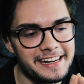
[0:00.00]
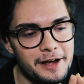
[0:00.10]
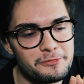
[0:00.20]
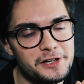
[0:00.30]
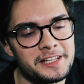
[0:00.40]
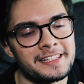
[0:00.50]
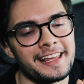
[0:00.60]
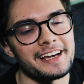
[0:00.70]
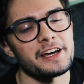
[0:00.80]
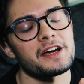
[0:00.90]
And I'm just
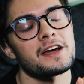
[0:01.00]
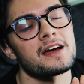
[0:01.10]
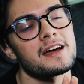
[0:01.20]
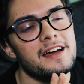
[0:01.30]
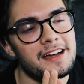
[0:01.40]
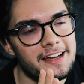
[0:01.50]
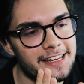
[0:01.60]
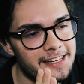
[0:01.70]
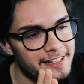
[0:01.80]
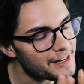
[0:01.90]
like,
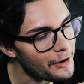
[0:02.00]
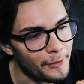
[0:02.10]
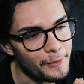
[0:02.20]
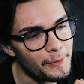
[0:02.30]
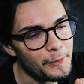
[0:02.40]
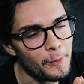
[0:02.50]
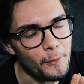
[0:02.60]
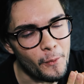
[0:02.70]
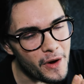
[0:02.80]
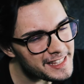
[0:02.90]
no,
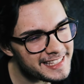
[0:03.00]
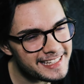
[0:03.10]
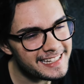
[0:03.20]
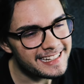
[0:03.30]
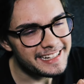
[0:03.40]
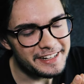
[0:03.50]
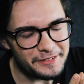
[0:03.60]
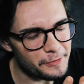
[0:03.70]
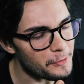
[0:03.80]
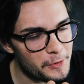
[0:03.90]
what?
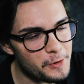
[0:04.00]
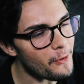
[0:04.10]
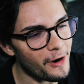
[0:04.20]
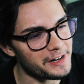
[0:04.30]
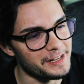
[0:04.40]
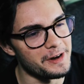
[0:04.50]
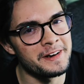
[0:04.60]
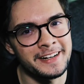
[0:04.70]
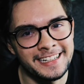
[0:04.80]
Who are you?